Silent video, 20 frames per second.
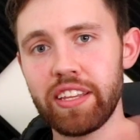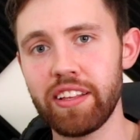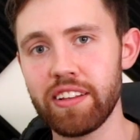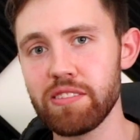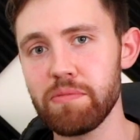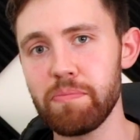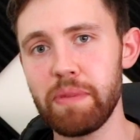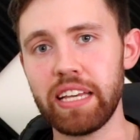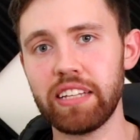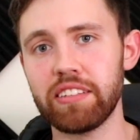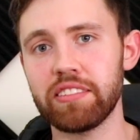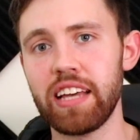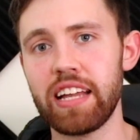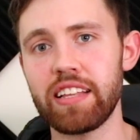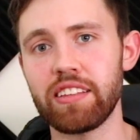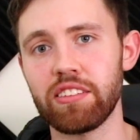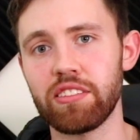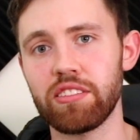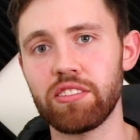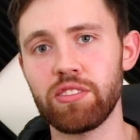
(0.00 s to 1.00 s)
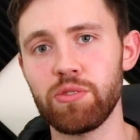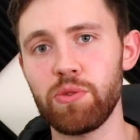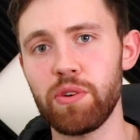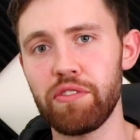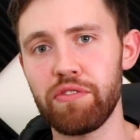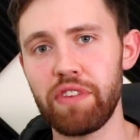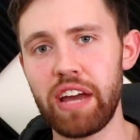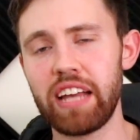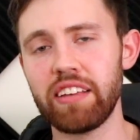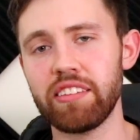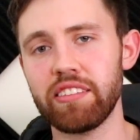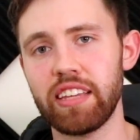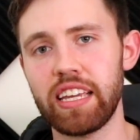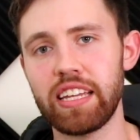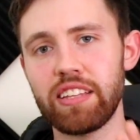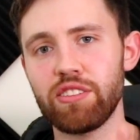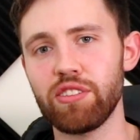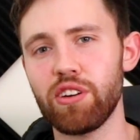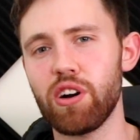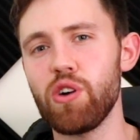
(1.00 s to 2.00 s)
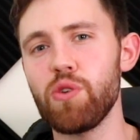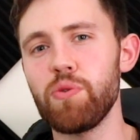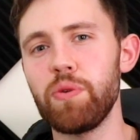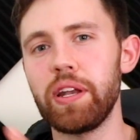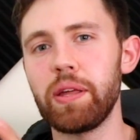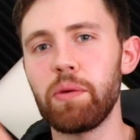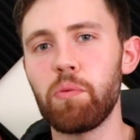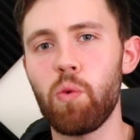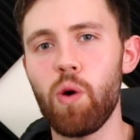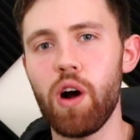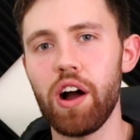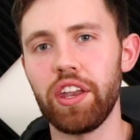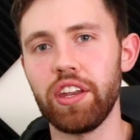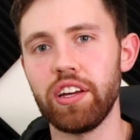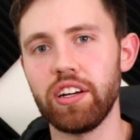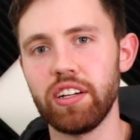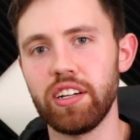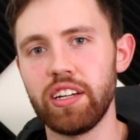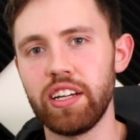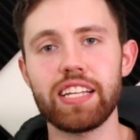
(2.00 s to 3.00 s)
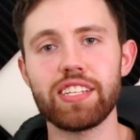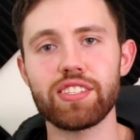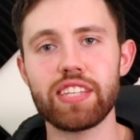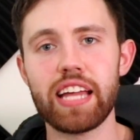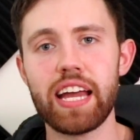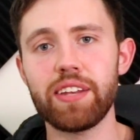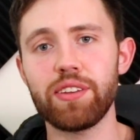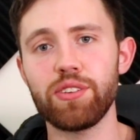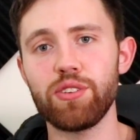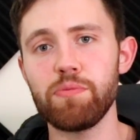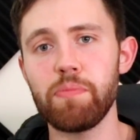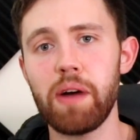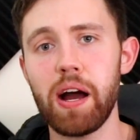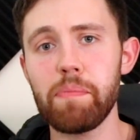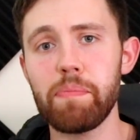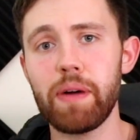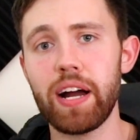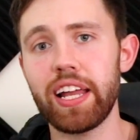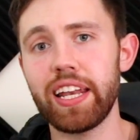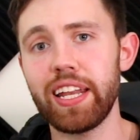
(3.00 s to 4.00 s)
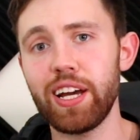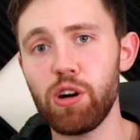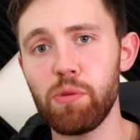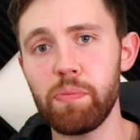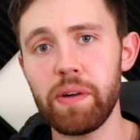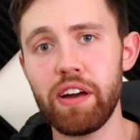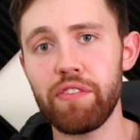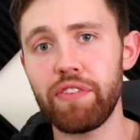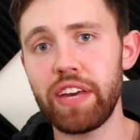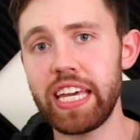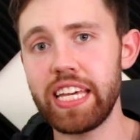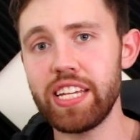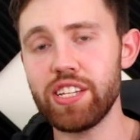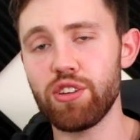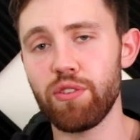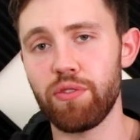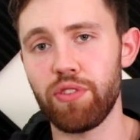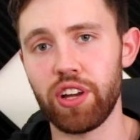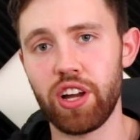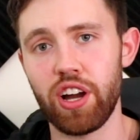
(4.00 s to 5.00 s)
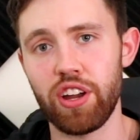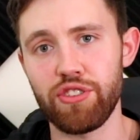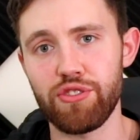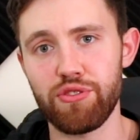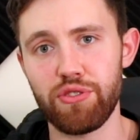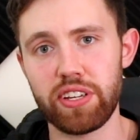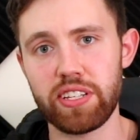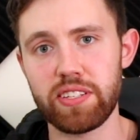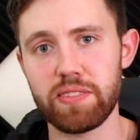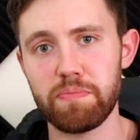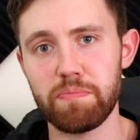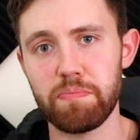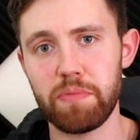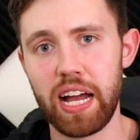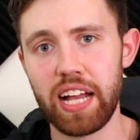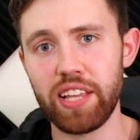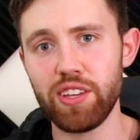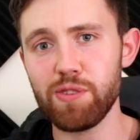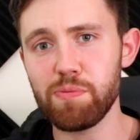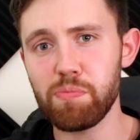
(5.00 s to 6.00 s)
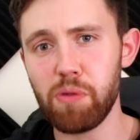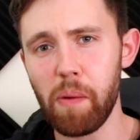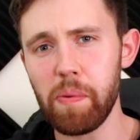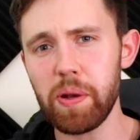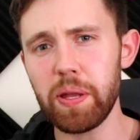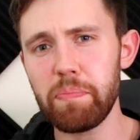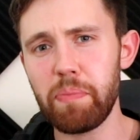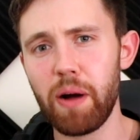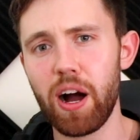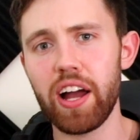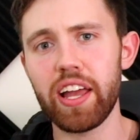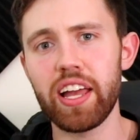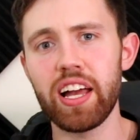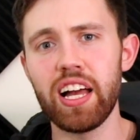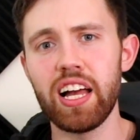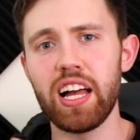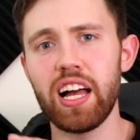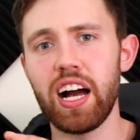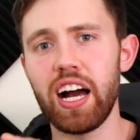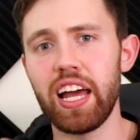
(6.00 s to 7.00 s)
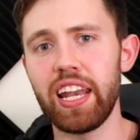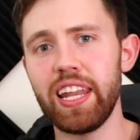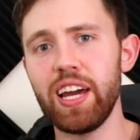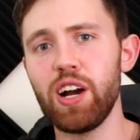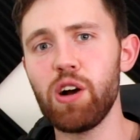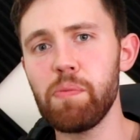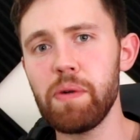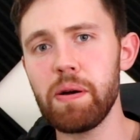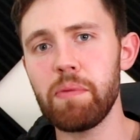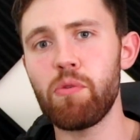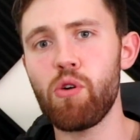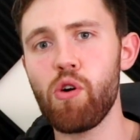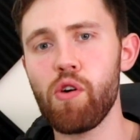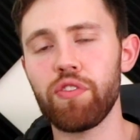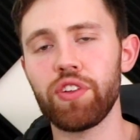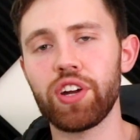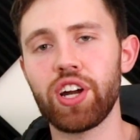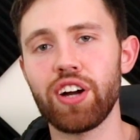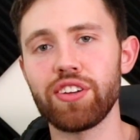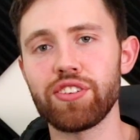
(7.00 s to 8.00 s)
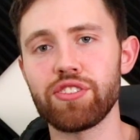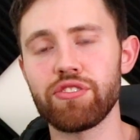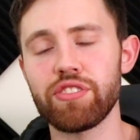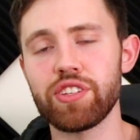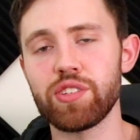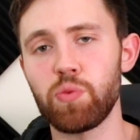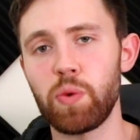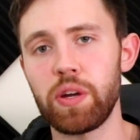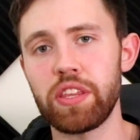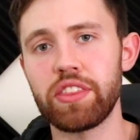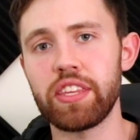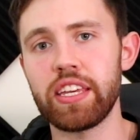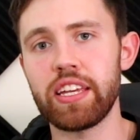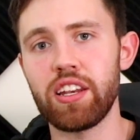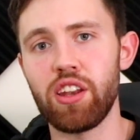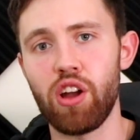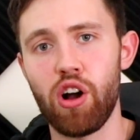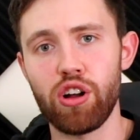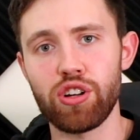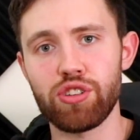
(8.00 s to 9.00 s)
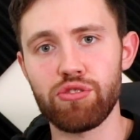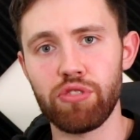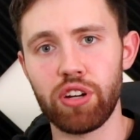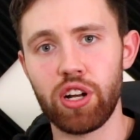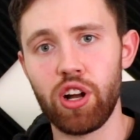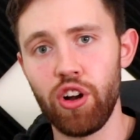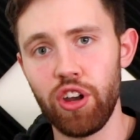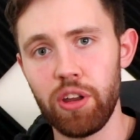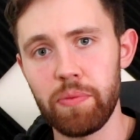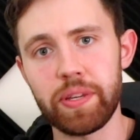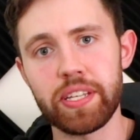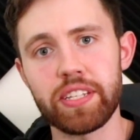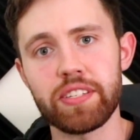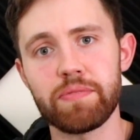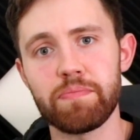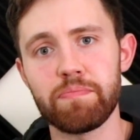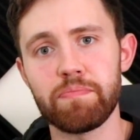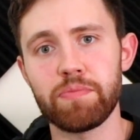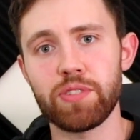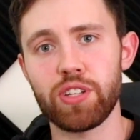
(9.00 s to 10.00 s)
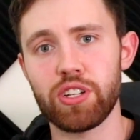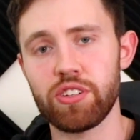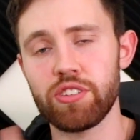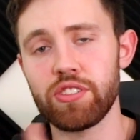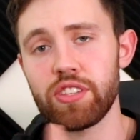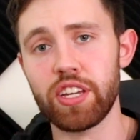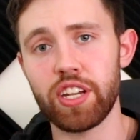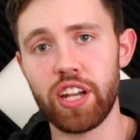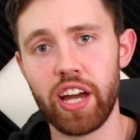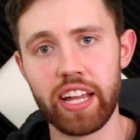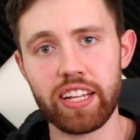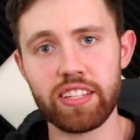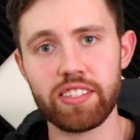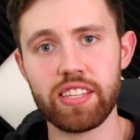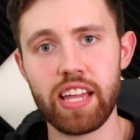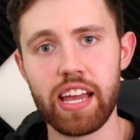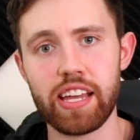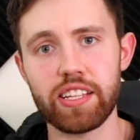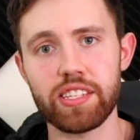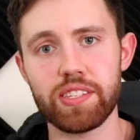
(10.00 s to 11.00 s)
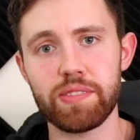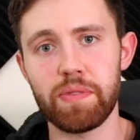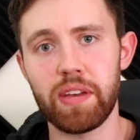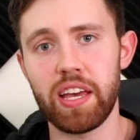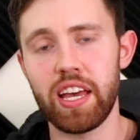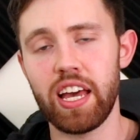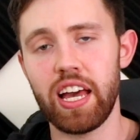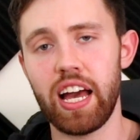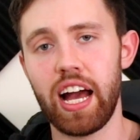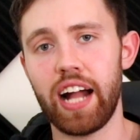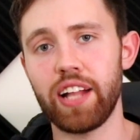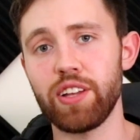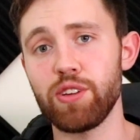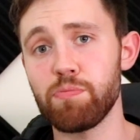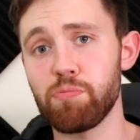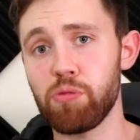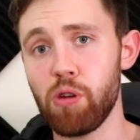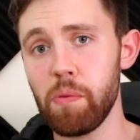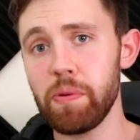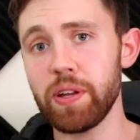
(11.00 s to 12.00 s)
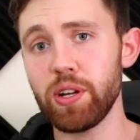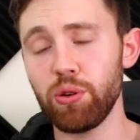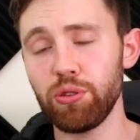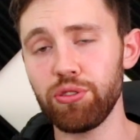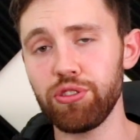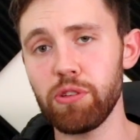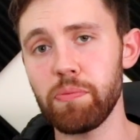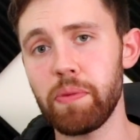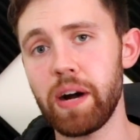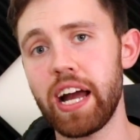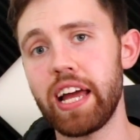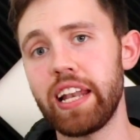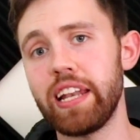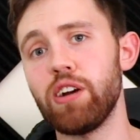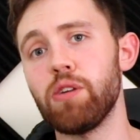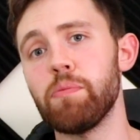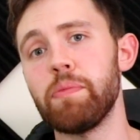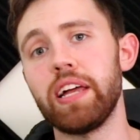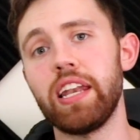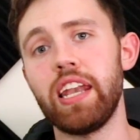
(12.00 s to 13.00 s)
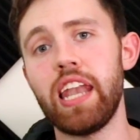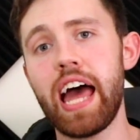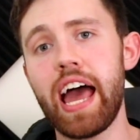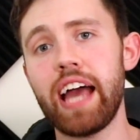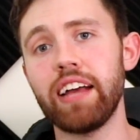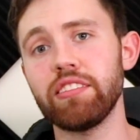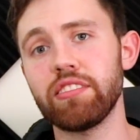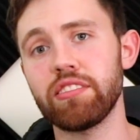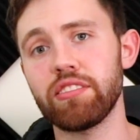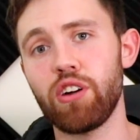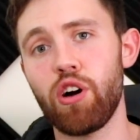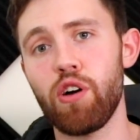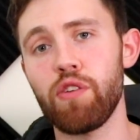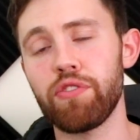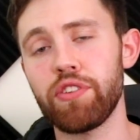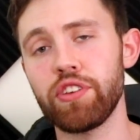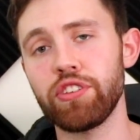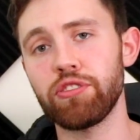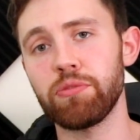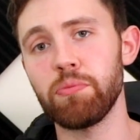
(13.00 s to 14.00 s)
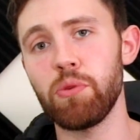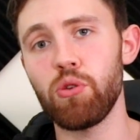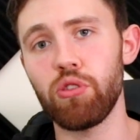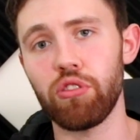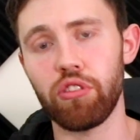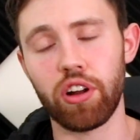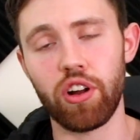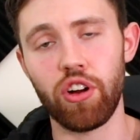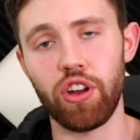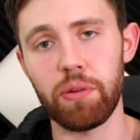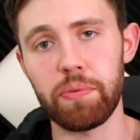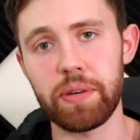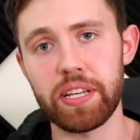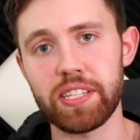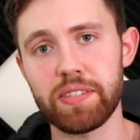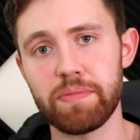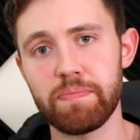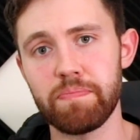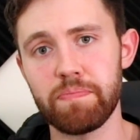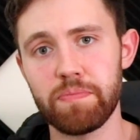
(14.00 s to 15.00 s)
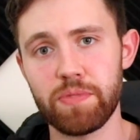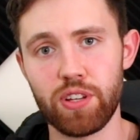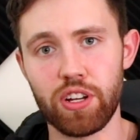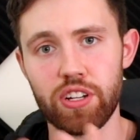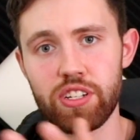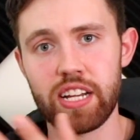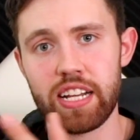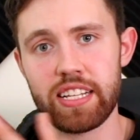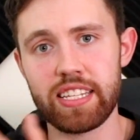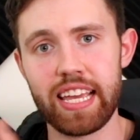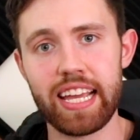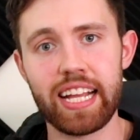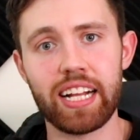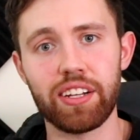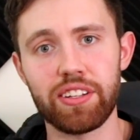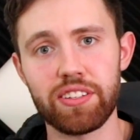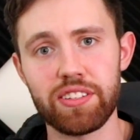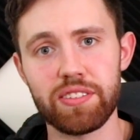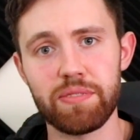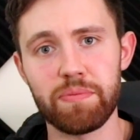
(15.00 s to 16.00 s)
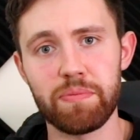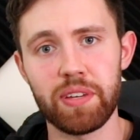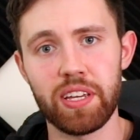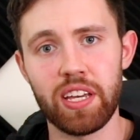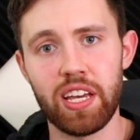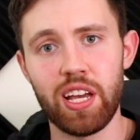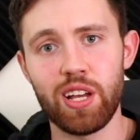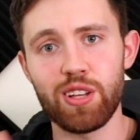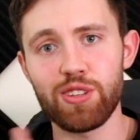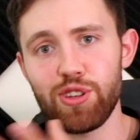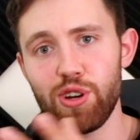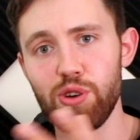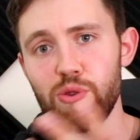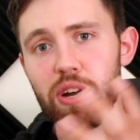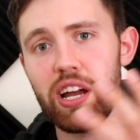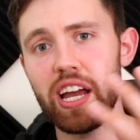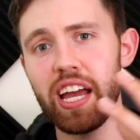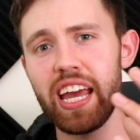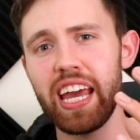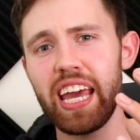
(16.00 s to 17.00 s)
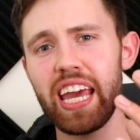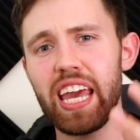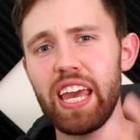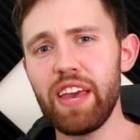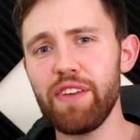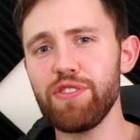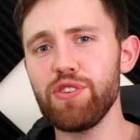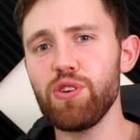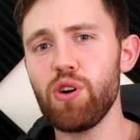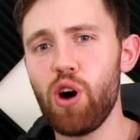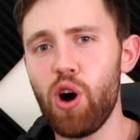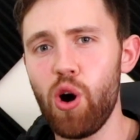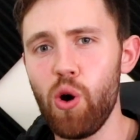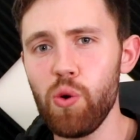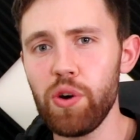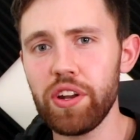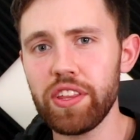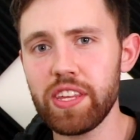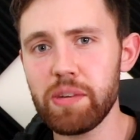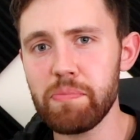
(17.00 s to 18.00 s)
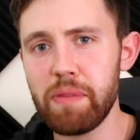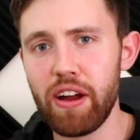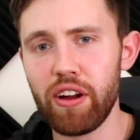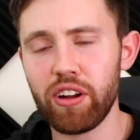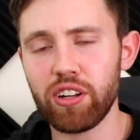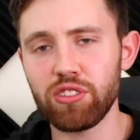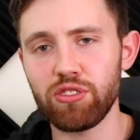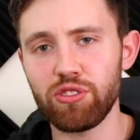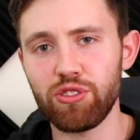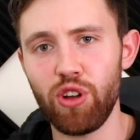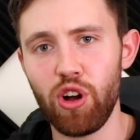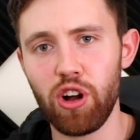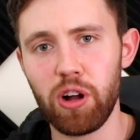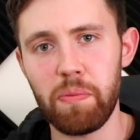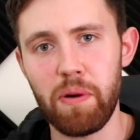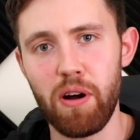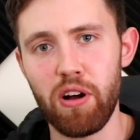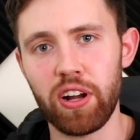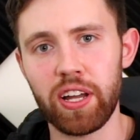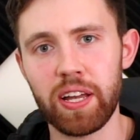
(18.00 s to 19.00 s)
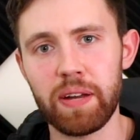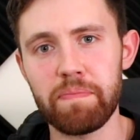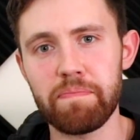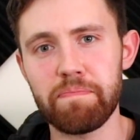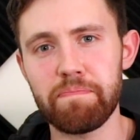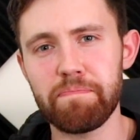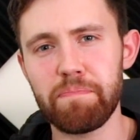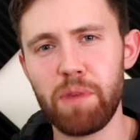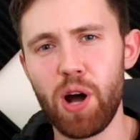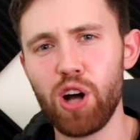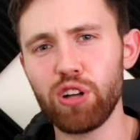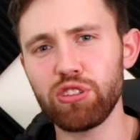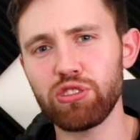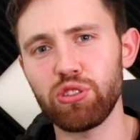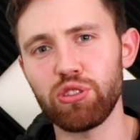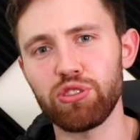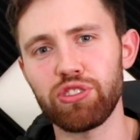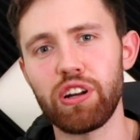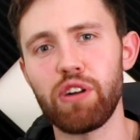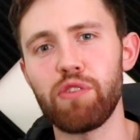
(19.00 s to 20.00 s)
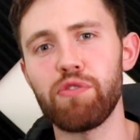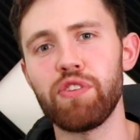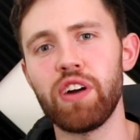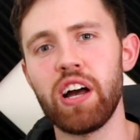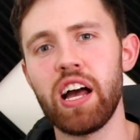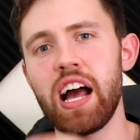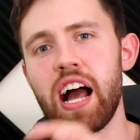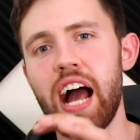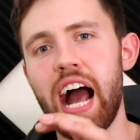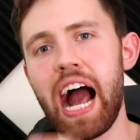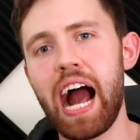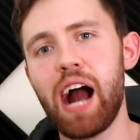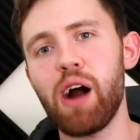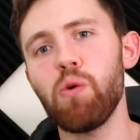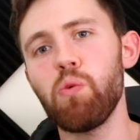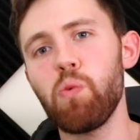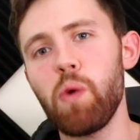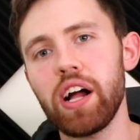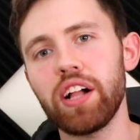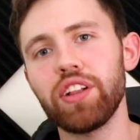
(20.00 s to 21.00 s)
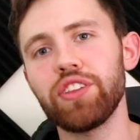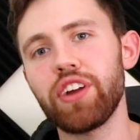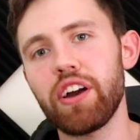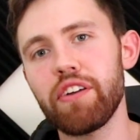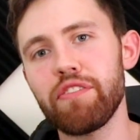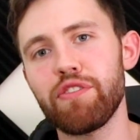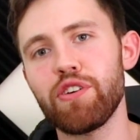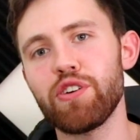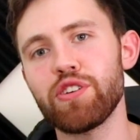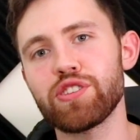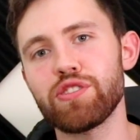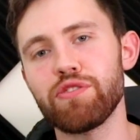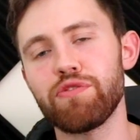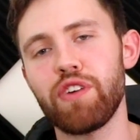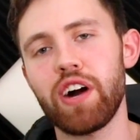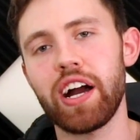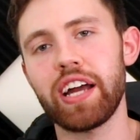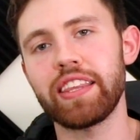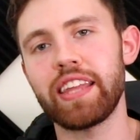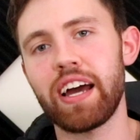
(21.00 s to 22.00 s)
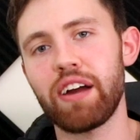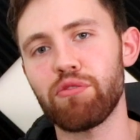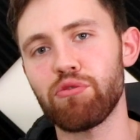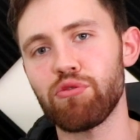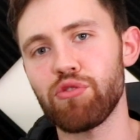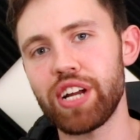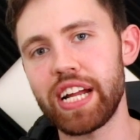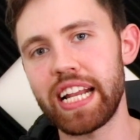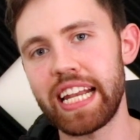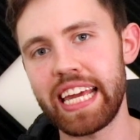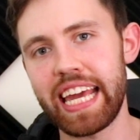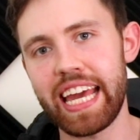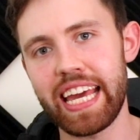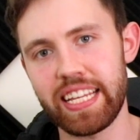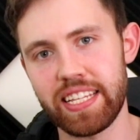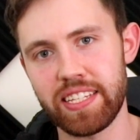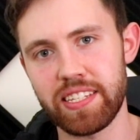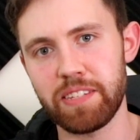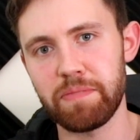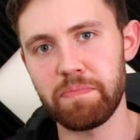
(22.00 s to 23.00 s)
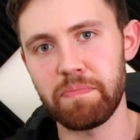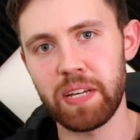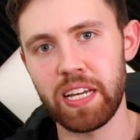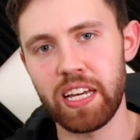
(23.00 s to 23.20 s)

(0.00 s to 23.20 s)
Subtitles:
doesn't make sense to invest into only one. Instead, you might buy a little bit of each of the countries, and you'd probably buy a little bit more of the countries with the larger economies, such as the United States, and you'd probably also buy a little bit less of the smaller economies, such as England. So, if you're holding the American stock market, ask yourself how well diversified that really is.